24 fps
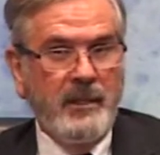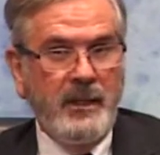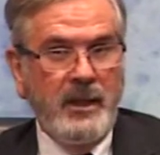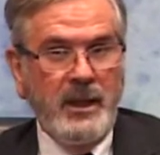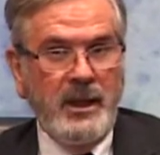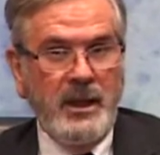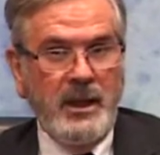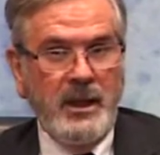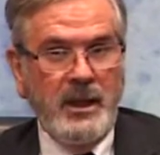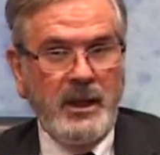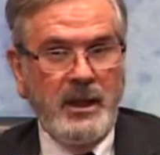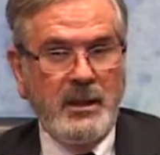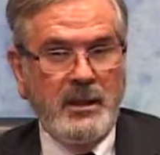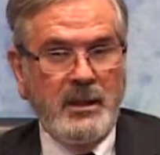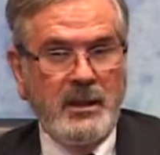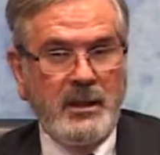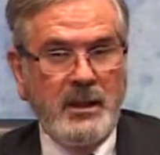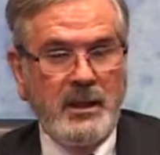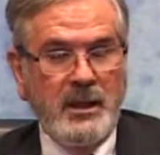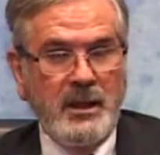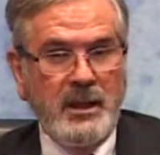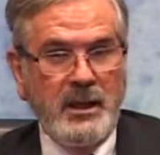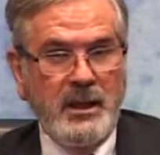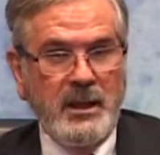And
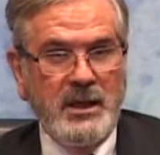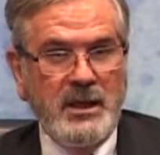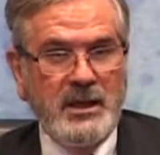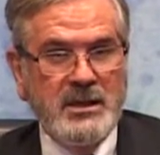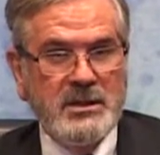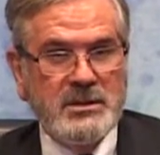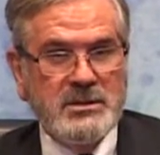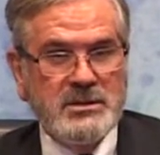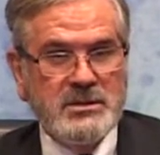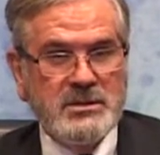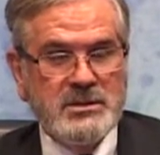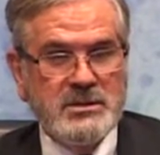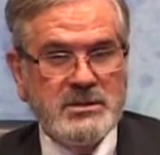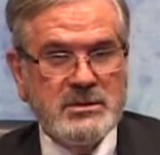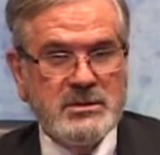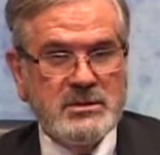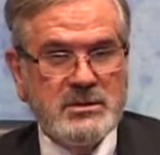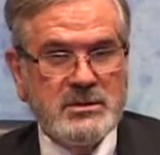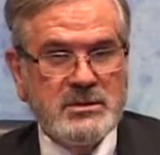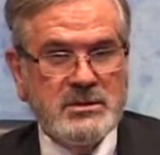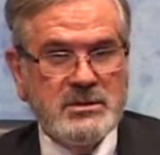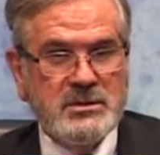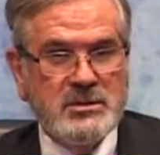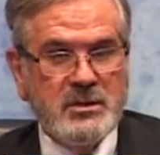he's
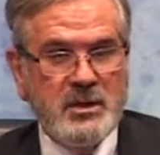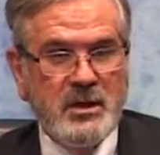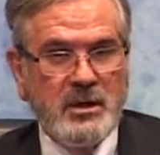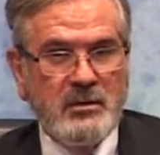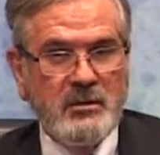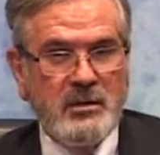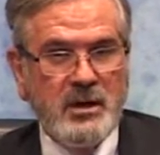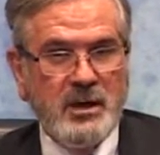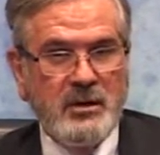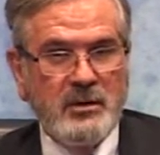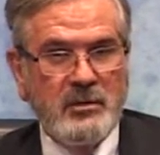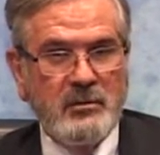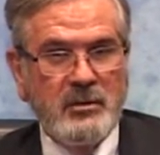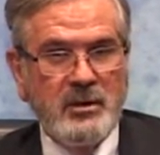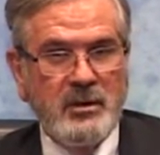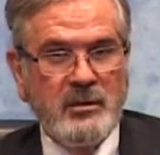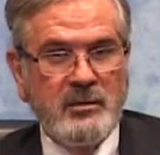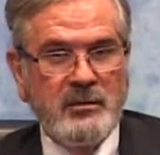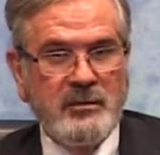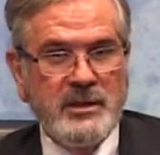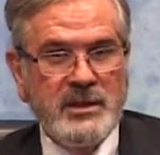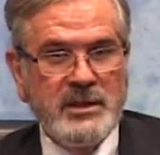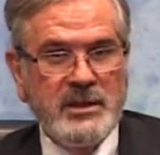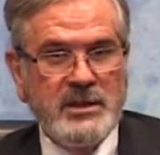strutting around the
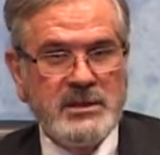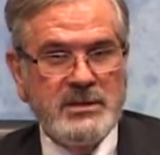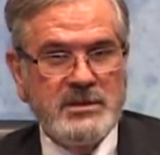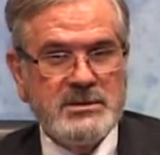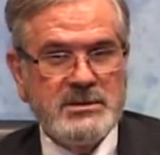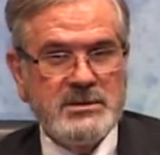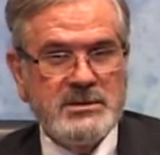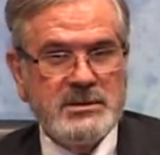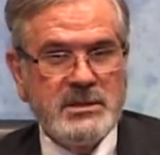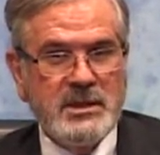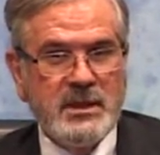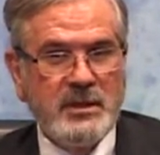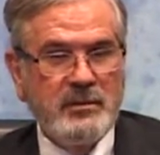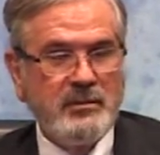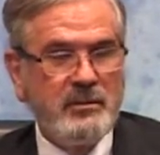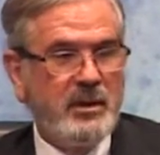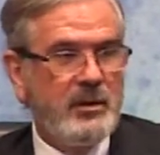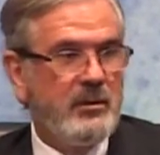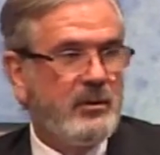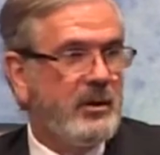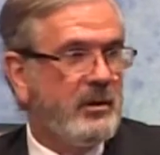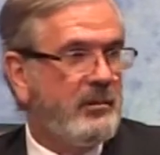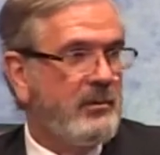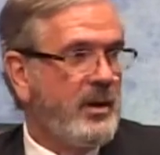room, and he's hitting me
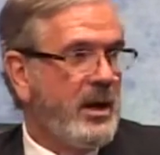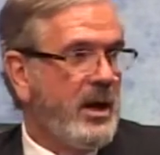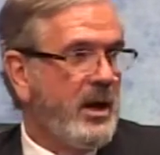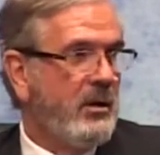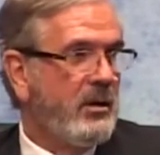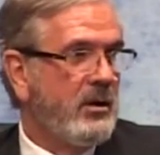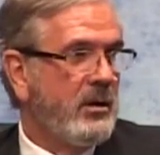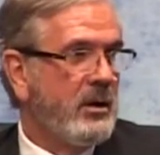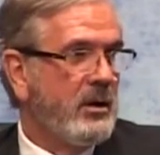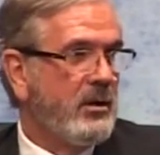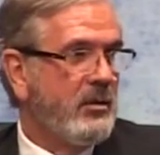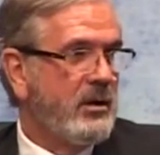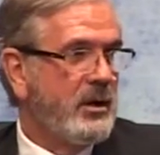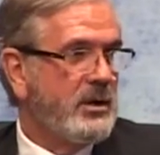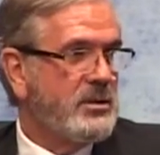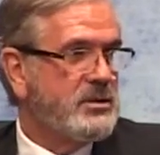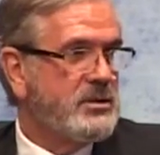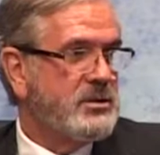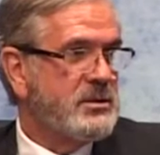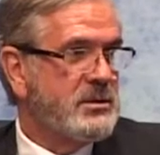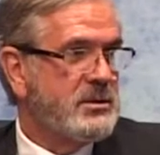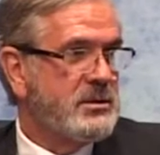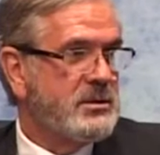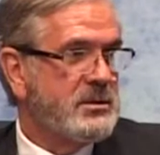with a battery of
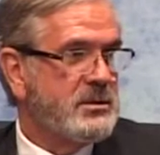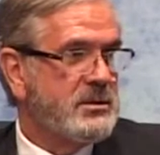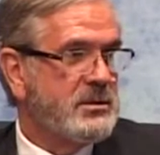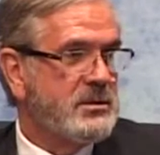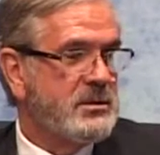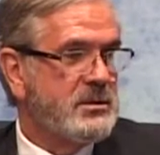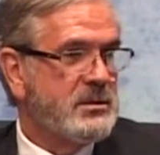questions